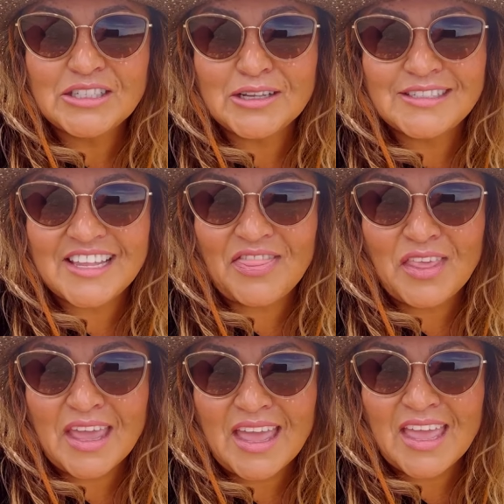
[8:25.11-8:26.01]
So
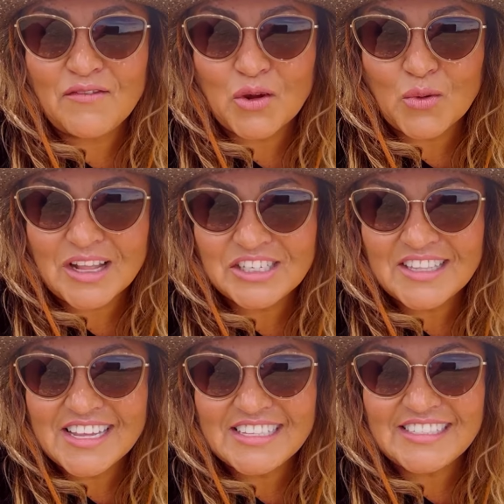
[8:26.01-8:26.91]
Cynthia, if you're
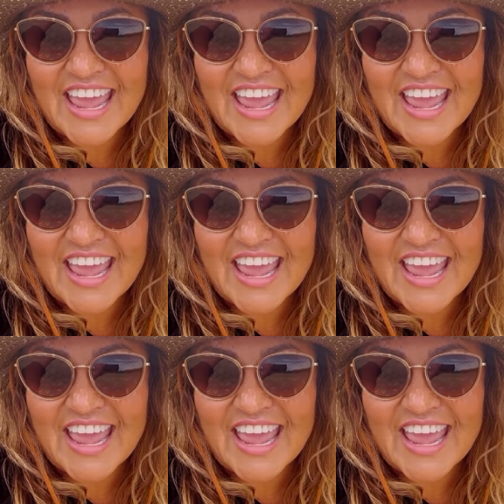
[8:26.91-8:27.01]
watching this,